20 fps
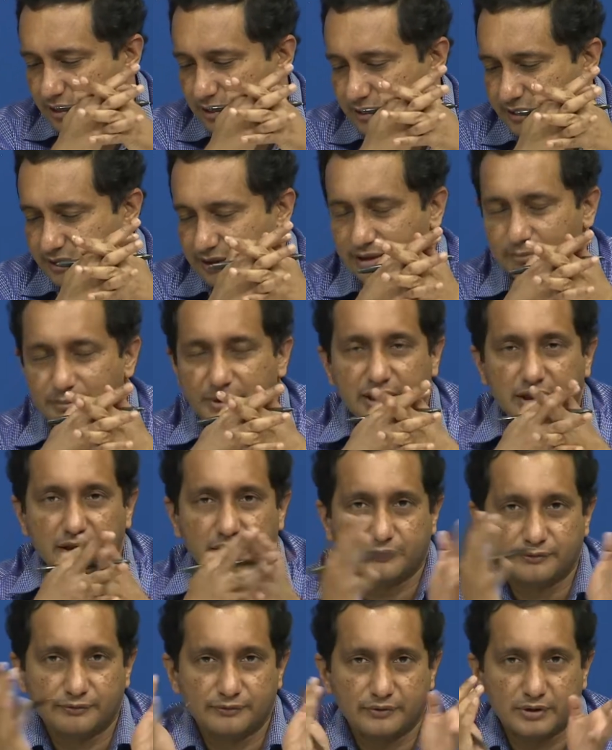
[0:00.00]
little bit of
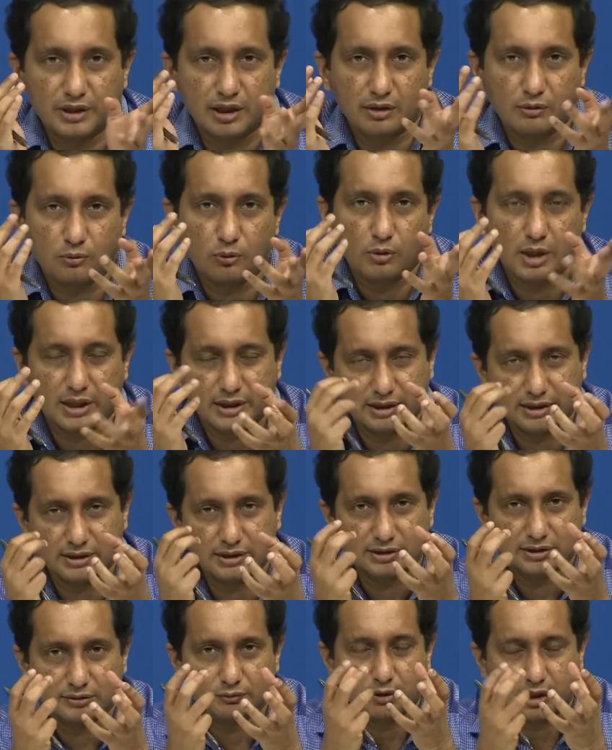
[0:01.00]
uh, what
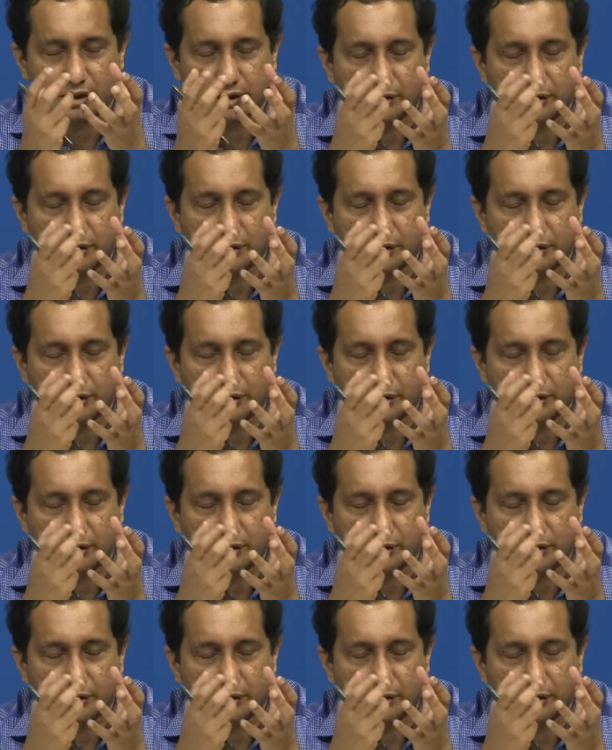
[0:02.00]
is what